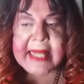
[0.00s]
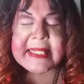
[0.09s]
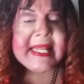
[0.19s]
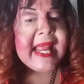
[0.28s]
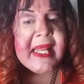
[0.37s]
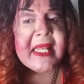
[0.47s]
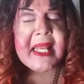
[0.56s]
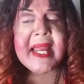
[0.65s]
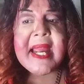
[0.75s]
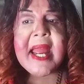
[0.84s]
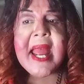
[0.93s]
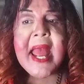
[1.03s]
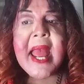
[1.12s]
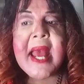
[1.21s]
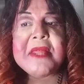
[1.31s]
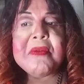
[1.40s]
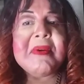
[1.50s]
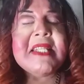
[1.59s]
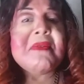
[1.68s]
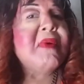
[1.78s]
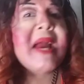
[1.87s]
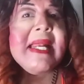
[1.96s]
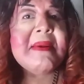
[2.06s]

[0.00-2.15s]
secondly, the reason why I